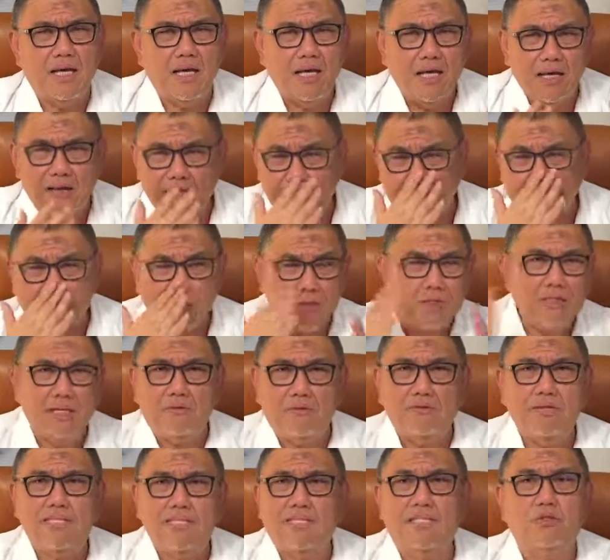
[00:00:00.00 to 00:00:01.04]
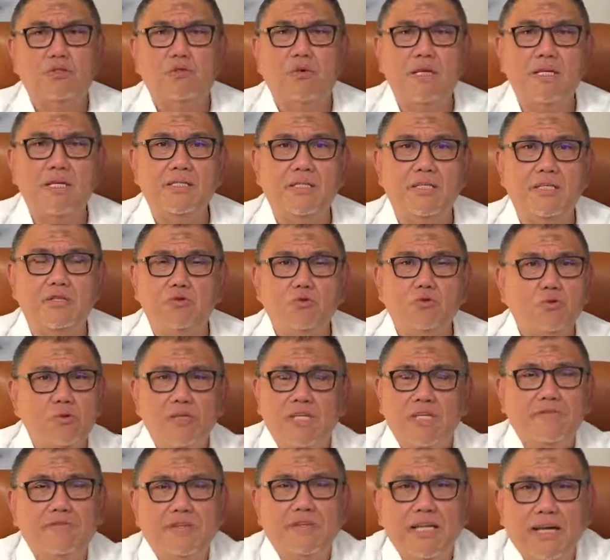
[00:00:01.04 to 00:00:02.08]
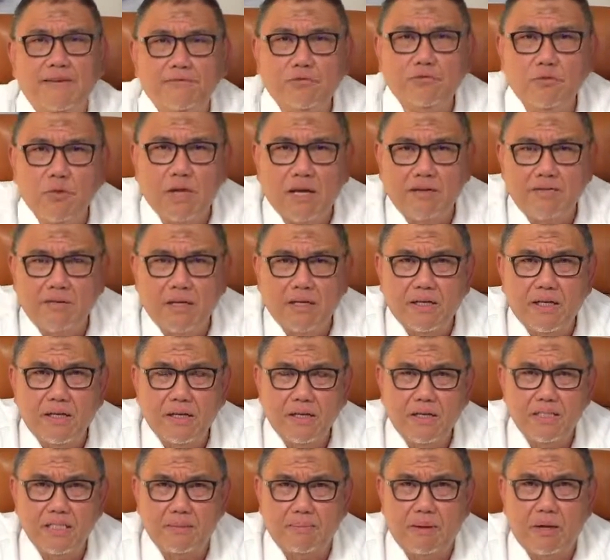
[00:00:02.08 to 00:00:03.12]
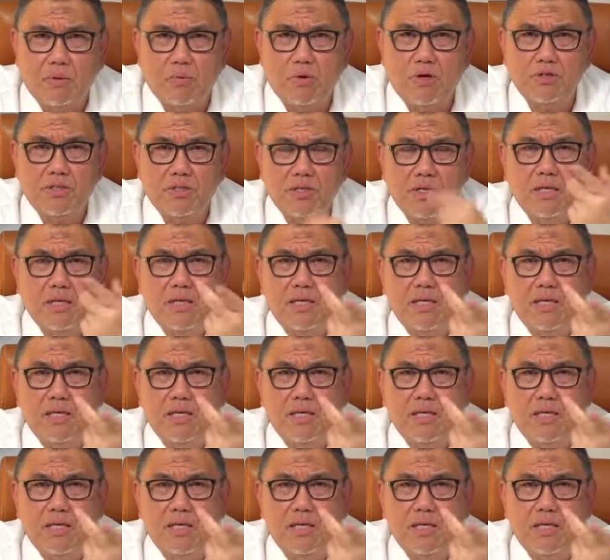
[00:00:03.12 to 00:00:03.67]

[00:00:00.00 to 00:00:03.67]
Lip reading: Because nowadays it's so easy. You don't even have to have a smartwatch.